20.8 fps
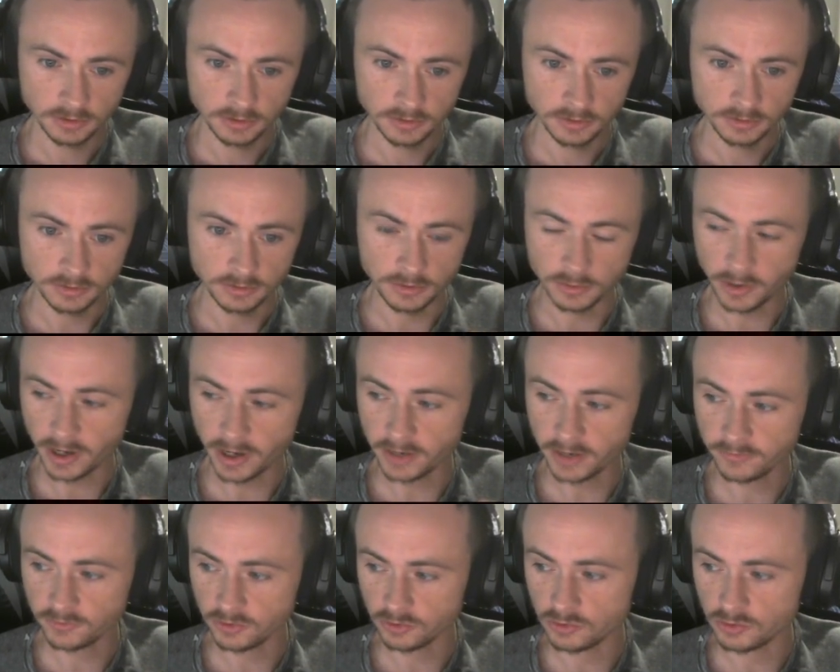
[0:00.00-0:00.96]
you
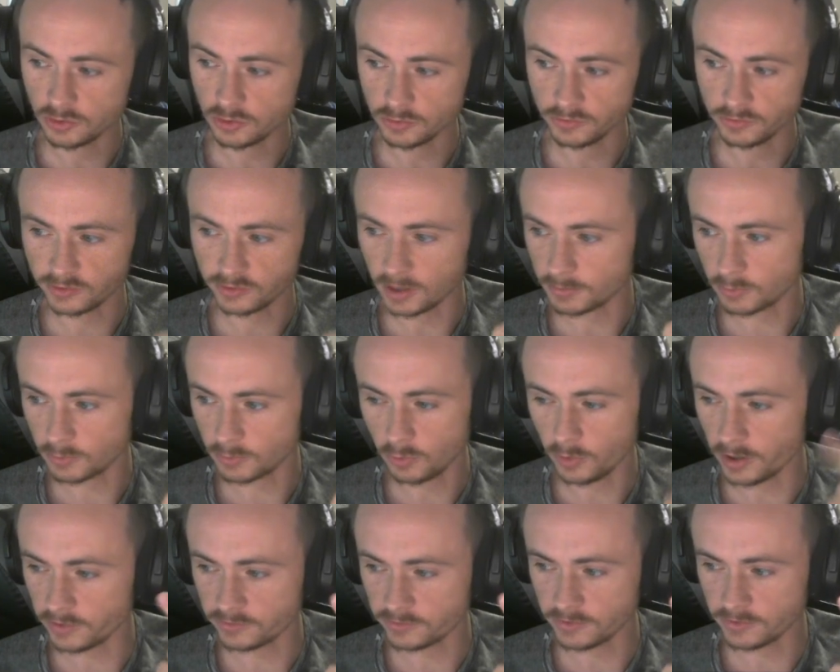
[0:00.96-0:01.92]
have to do some
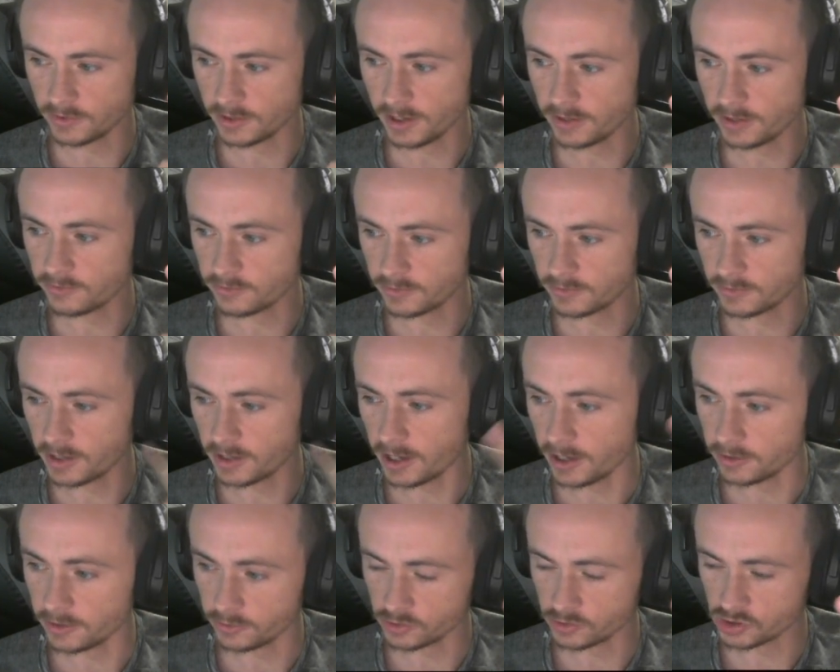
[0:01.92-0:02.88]
quest in the Knights of the
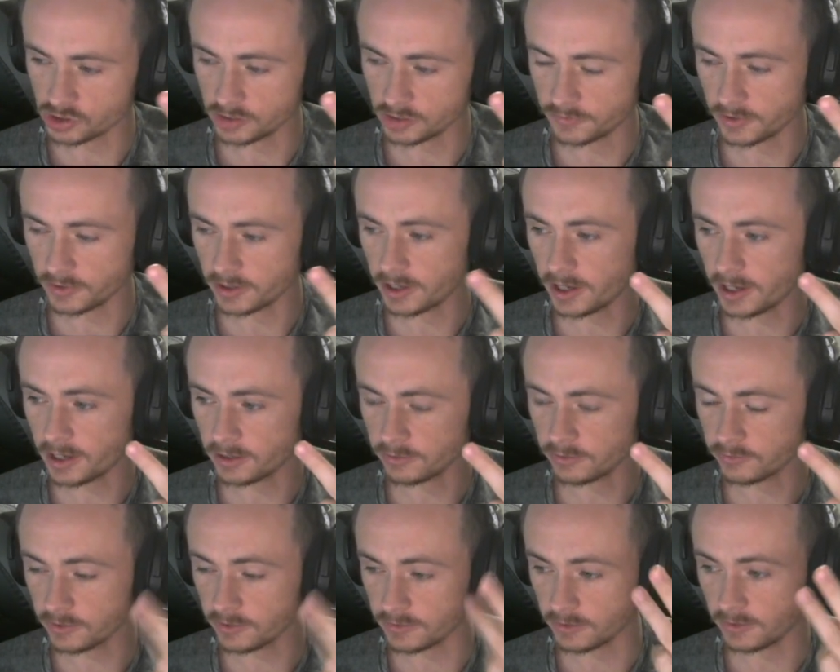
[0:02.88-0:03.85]
Nine or the Shivering
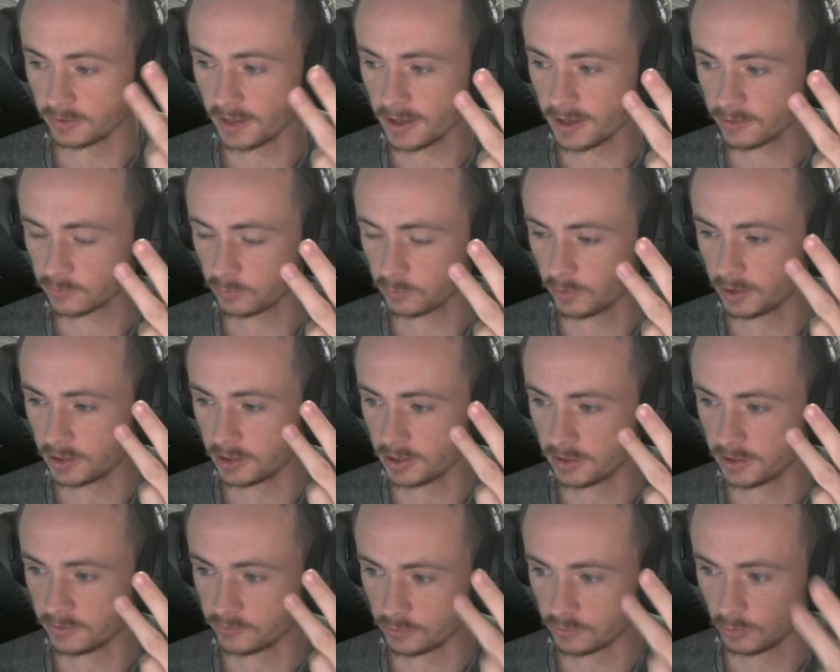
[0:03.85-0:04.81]
Isles, and the last one
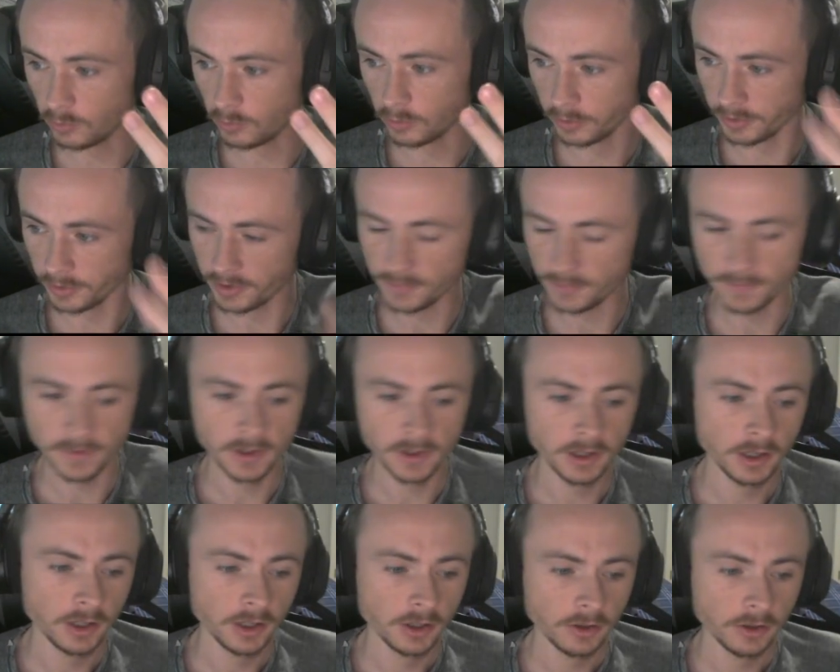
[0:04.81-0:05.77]
is the Ori.
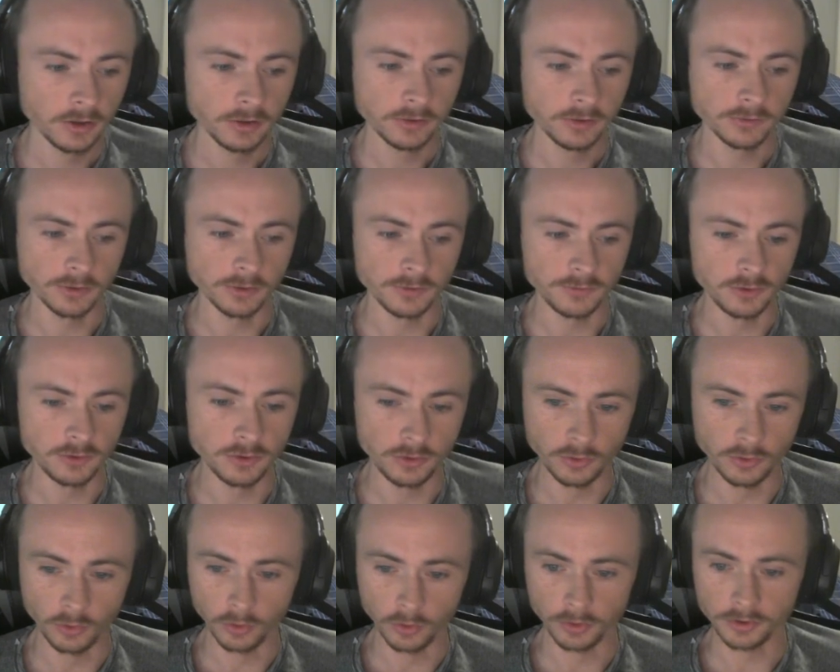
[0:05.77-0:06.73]
So if you do the
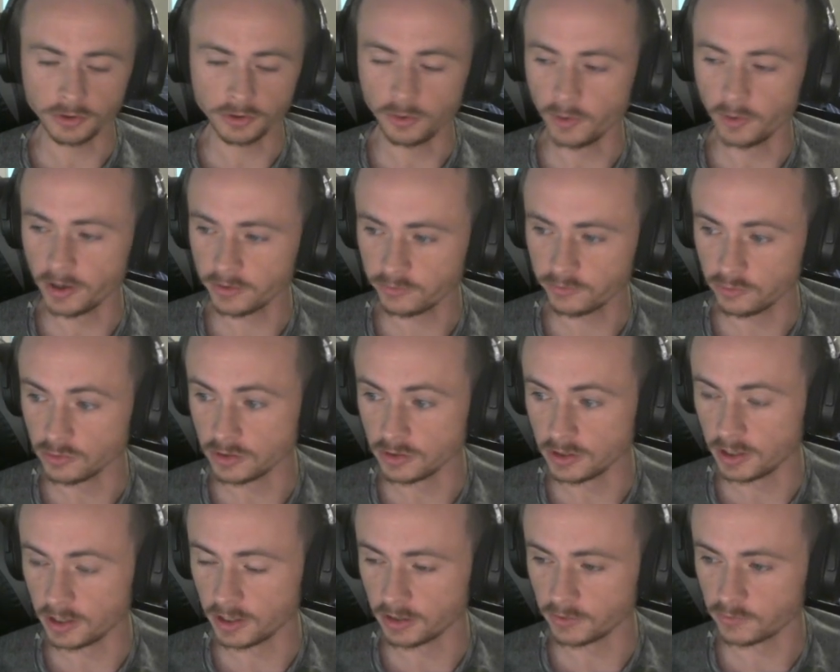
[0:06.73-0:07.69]
Ori quest, you can
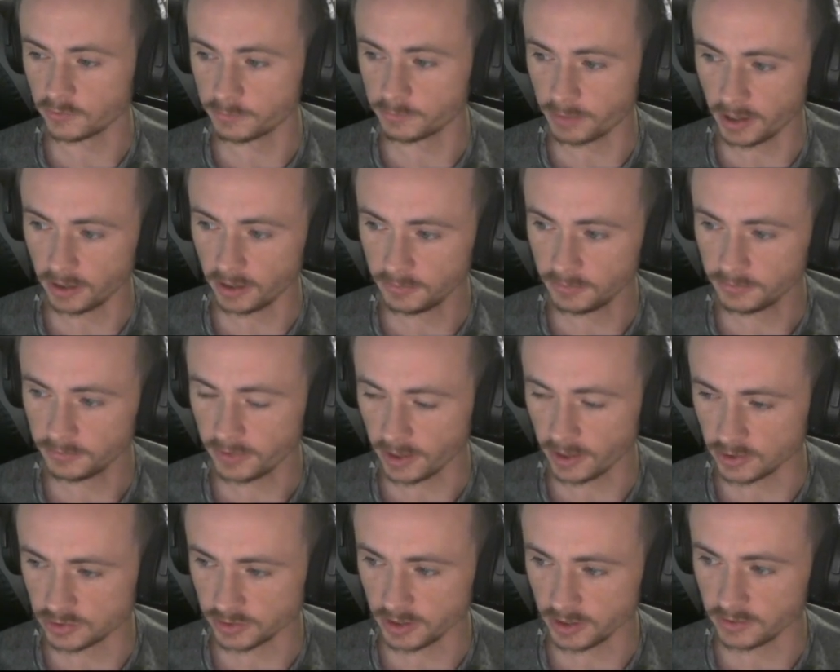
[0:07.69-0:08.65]
get a spell
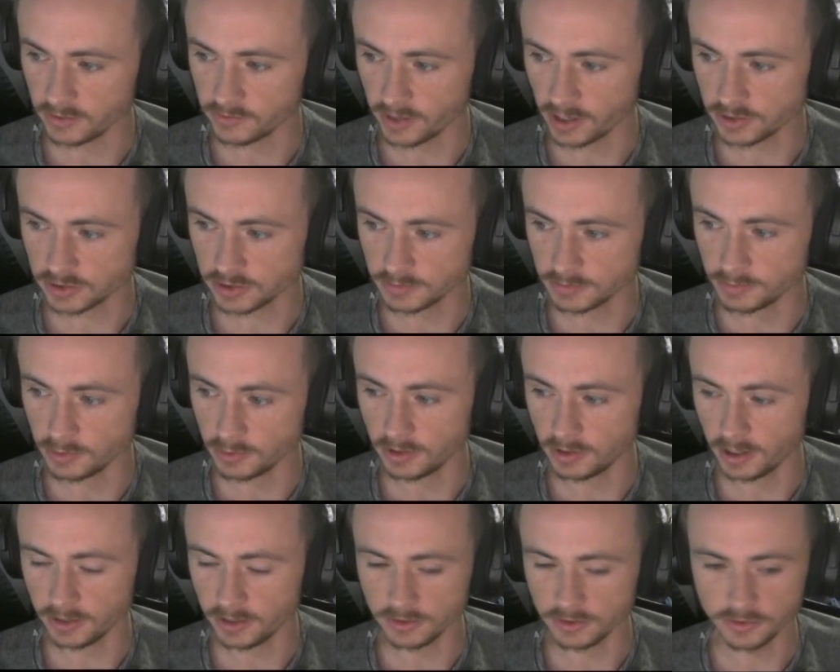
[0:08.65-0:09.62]
that drains attribute
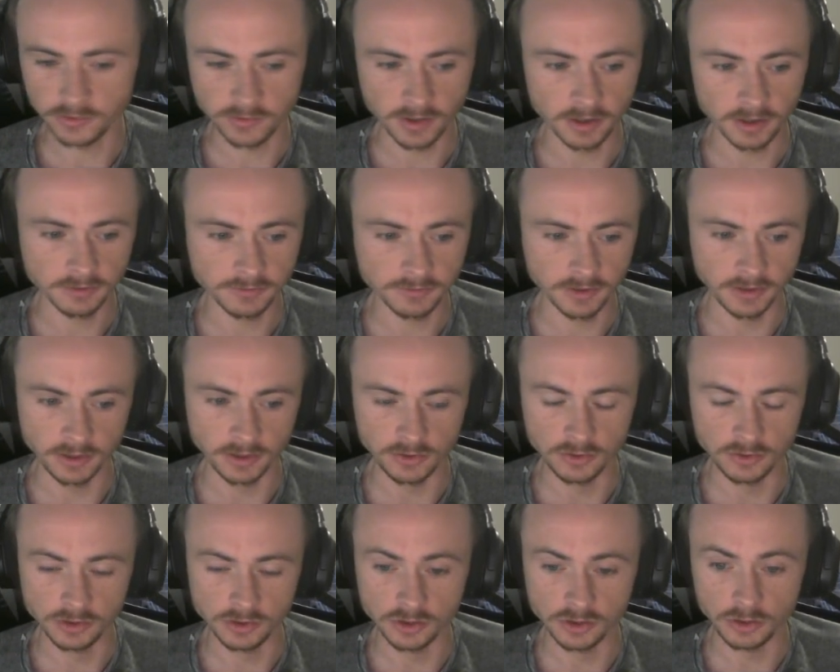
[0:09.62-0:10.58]
on yourself, and then
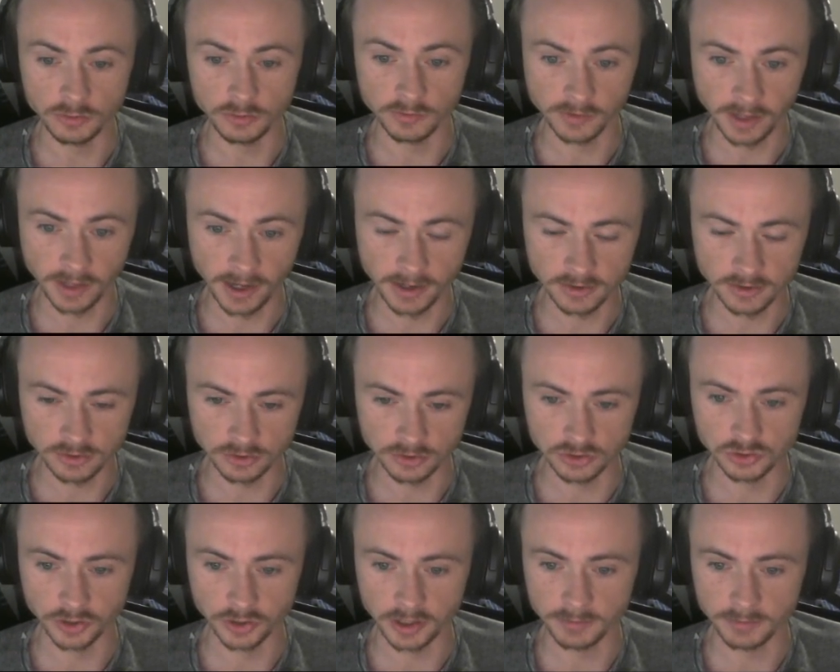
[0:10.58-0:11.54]
you can use that to drain